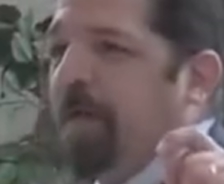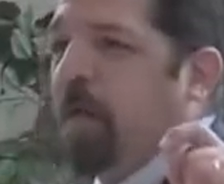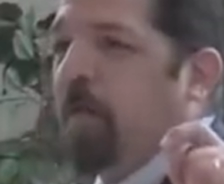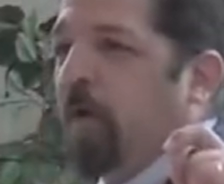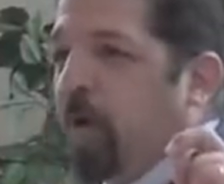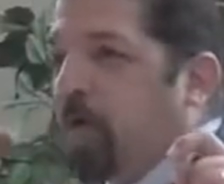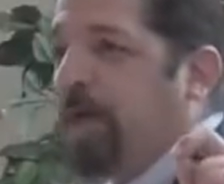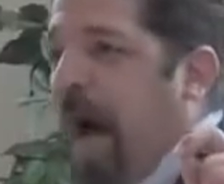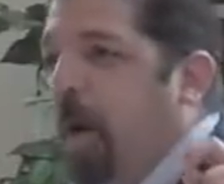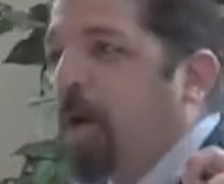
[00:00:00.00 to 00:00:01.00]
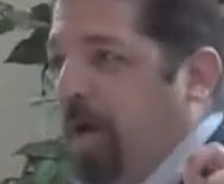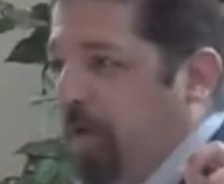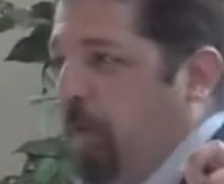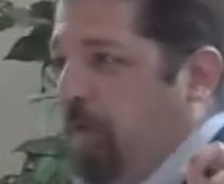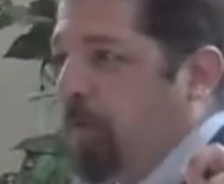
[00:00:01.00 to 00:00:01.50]
you know, they're
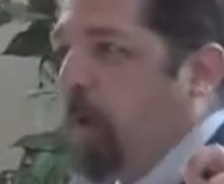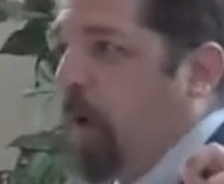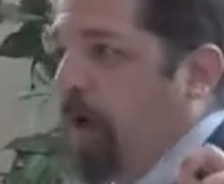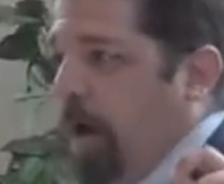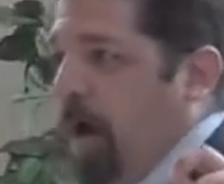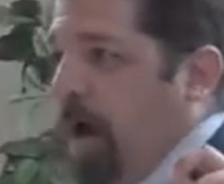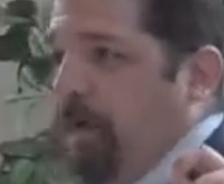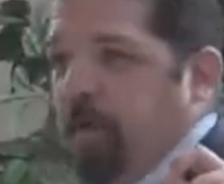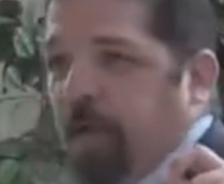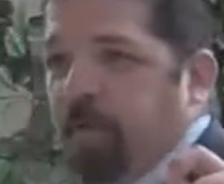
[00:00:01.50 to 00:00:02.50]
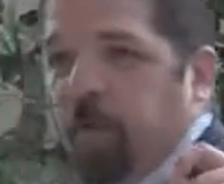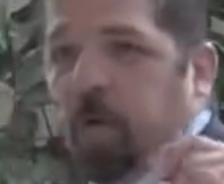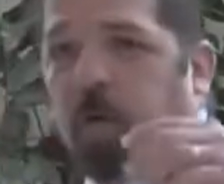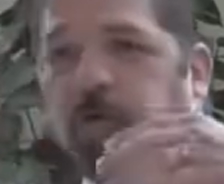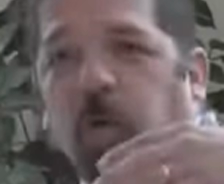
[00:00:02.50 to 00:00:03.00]
doubting the authority of the
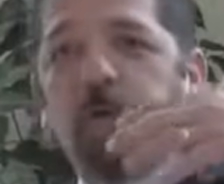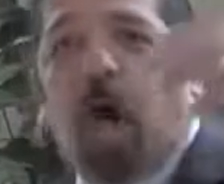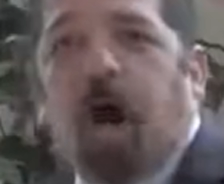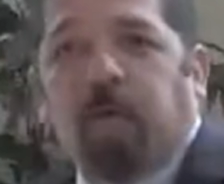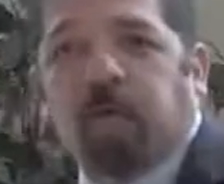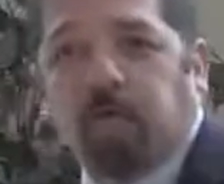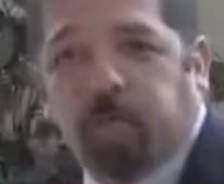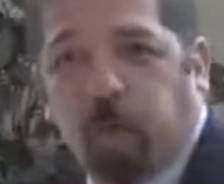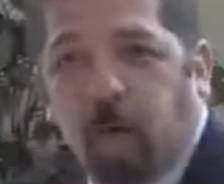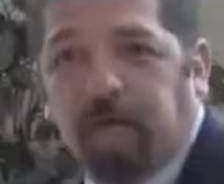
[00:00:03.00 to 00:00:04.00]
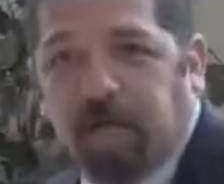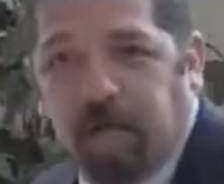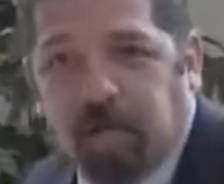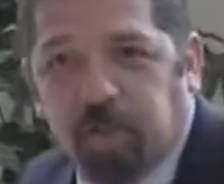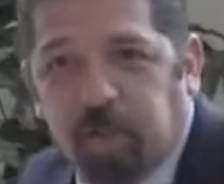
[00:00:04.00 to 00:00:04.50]
New. And so the author is
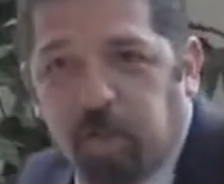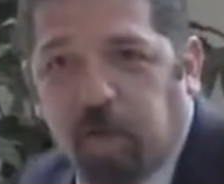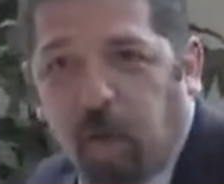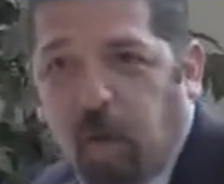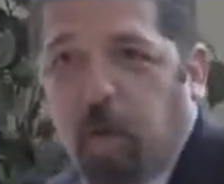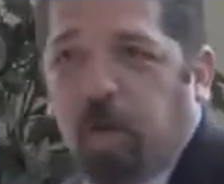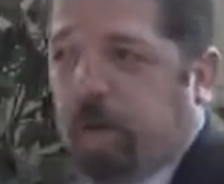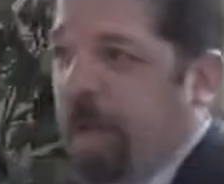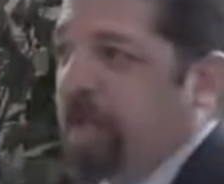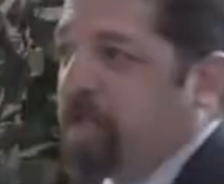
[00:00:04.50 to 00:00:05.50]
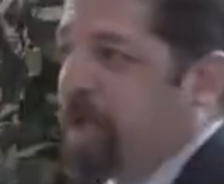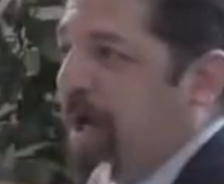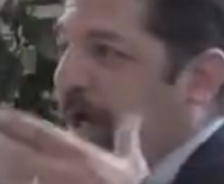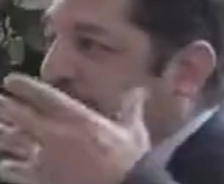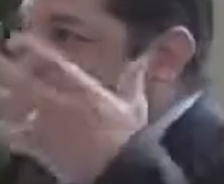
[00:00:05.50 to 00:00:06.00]
pointing to the Old. And he's saying